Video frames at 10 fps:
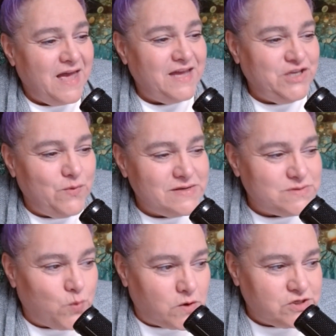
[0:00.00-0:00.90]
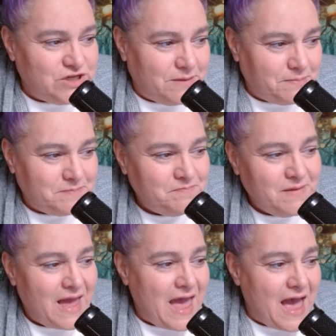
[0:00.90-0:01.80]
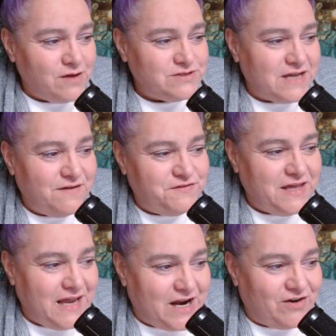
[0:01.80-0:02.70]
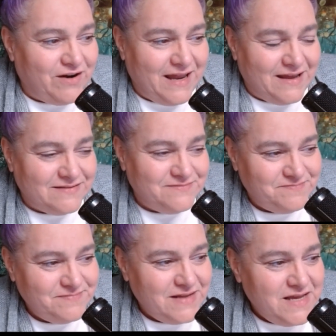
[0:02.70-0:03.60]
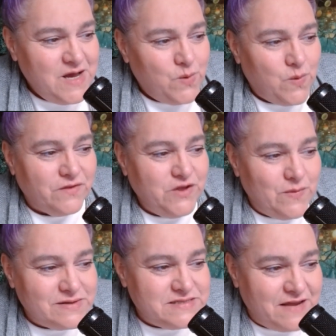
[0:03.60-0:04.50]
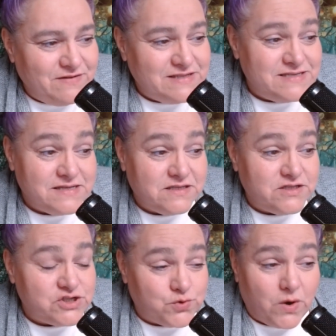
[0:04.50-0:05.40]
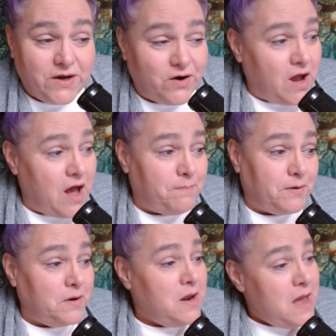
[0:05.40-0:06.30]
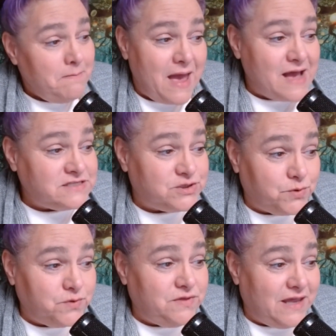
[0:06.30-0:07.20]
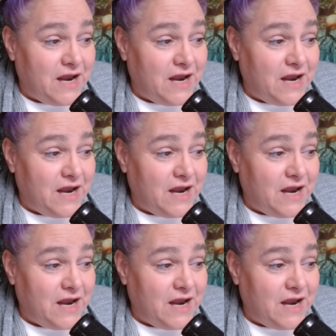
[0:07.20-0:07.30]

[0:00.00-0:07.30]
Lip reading: a U.S. warship out of the area. While the U.S. Navy says the destroyer Hopper passed through the